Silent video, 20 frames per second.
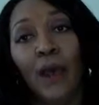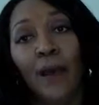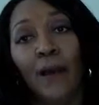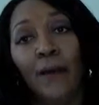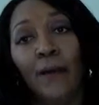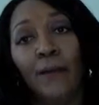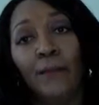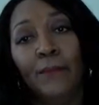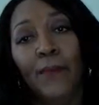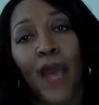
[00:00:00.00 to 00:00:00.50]

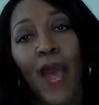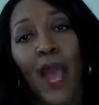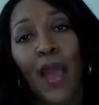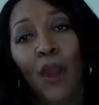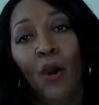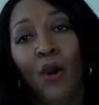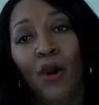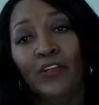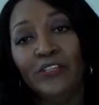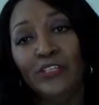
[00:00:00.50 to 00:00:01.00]

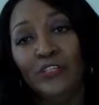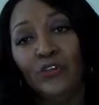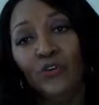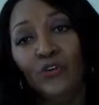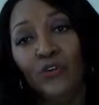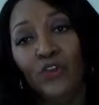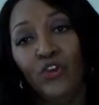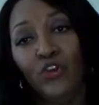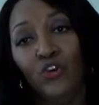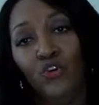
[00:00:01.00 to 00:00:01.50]
I
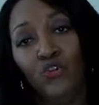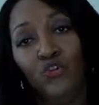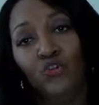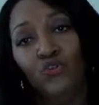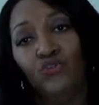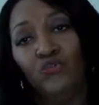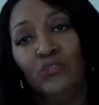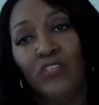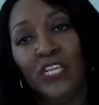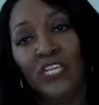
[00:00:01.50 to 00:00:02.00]
also
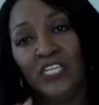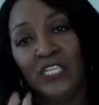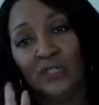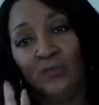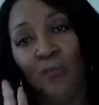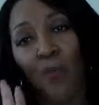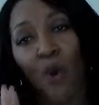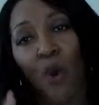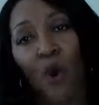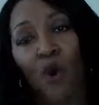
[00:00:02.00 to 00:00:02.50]
use in
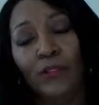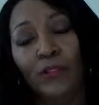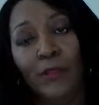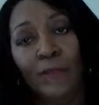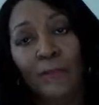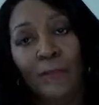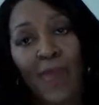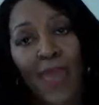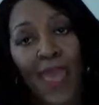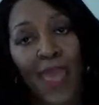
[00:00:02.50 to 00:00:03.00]
small
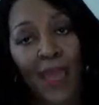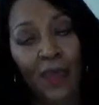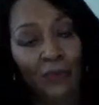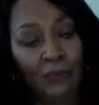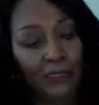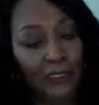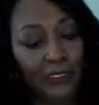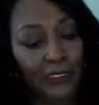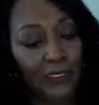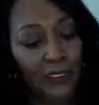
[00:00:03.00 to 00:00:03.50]

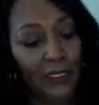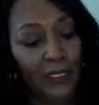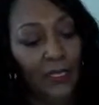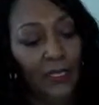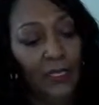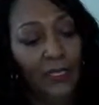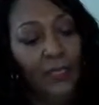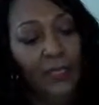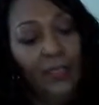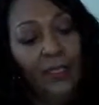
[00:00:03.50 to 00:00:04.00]
amounts
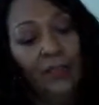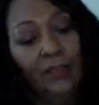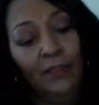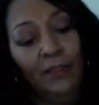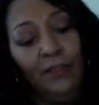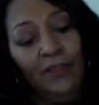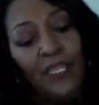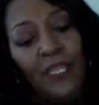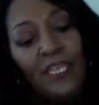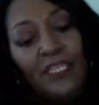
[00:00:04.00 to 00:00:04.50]

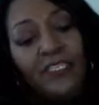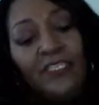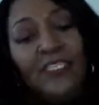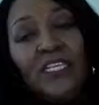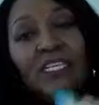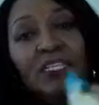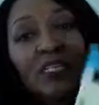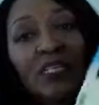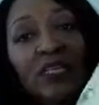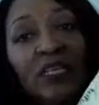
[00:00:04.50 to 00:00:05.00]
this.
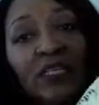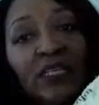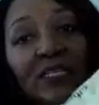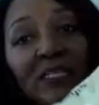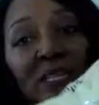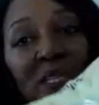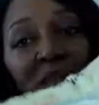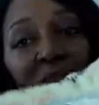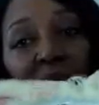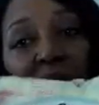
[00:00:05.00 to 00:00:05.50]
This
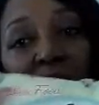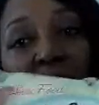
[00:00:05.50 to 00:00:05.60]
is